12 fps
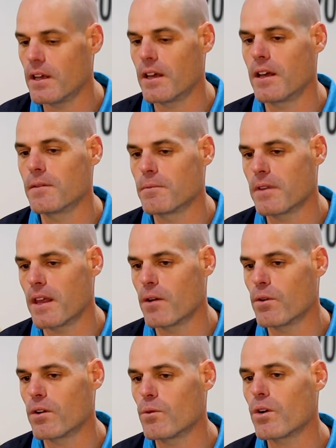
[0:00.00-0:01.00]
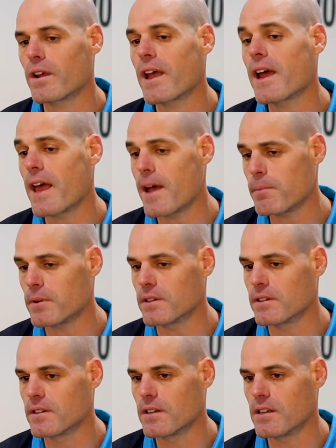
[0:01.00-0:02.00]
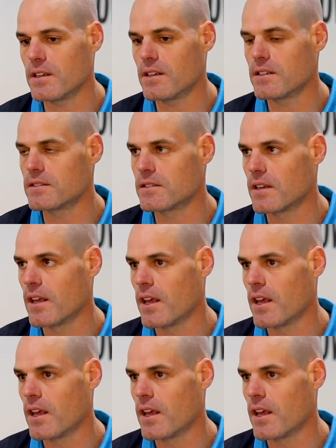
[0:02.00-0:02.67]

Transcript: Um, now what, what can happen is